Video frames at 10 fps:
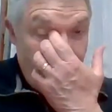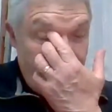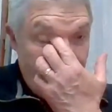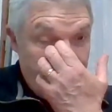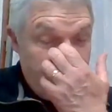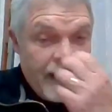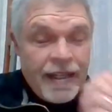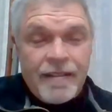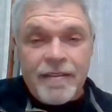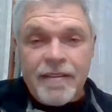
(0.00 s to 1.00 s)
I'm okay with
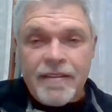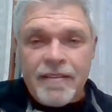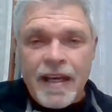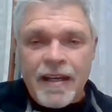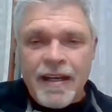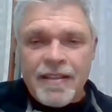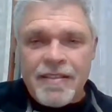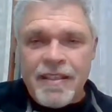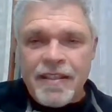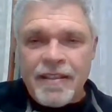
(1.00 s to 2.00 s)
that kind of
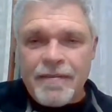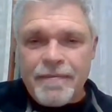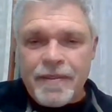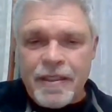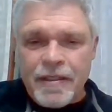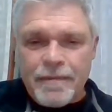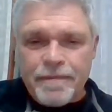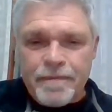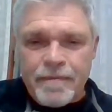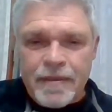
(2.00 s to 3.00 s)
thing. You know
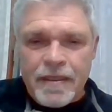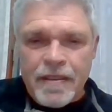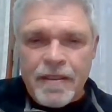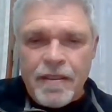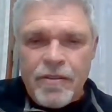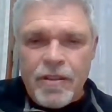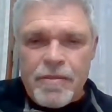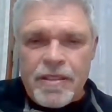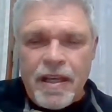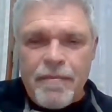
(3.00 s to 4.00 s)
what I'm
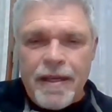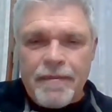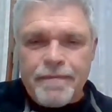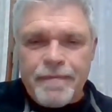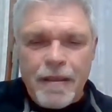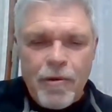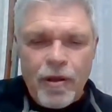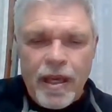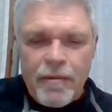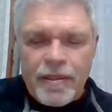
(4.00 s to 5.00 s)
saying, man? I'm
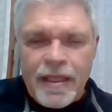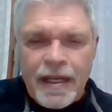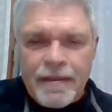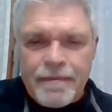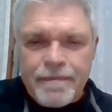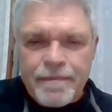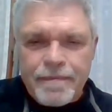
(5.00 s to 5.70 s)
okay with that.